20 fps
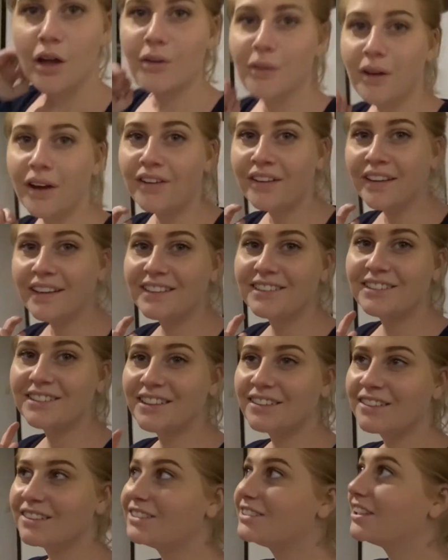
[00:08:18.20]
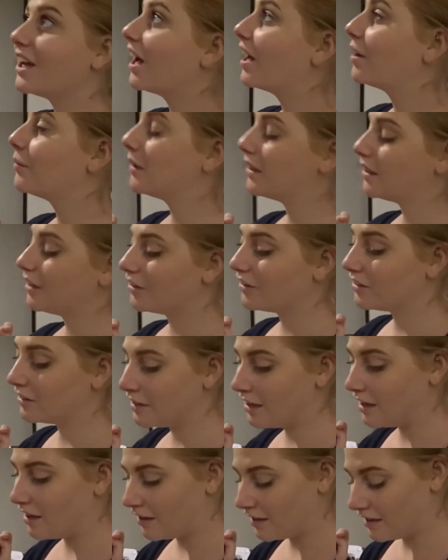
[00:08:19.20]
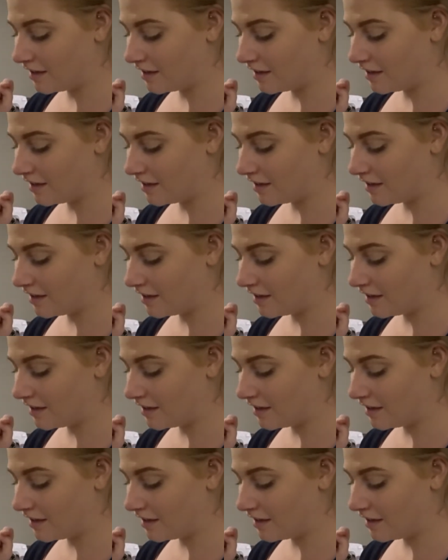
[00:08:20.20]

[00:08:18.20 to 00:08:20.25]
Well, it's dinner time here in our